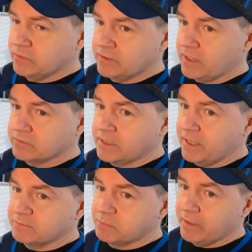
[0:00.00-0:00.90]
a thousand
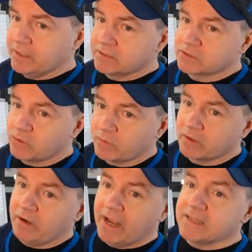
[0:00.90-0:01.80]
games played in his
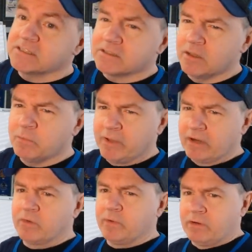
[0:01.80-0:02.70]
career, and he's still a
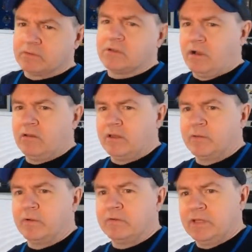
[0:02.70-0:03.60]
player we don't talk a lot
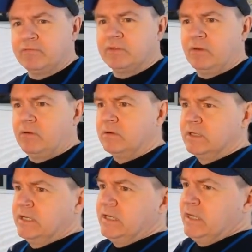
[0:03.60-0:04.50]
about, even though
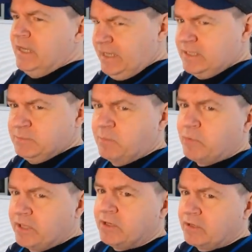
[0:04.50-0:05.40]
he's been
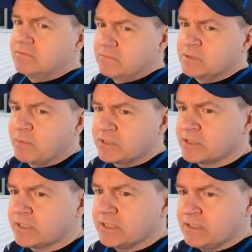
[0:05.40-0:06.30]
pretty good,
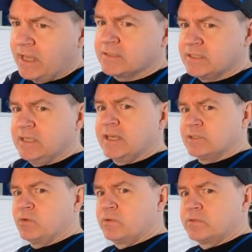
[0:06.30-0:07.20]
especially as he
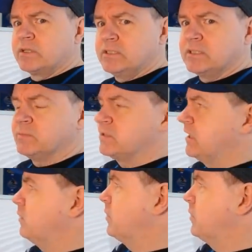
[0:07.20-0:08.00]
gets older. He seems to get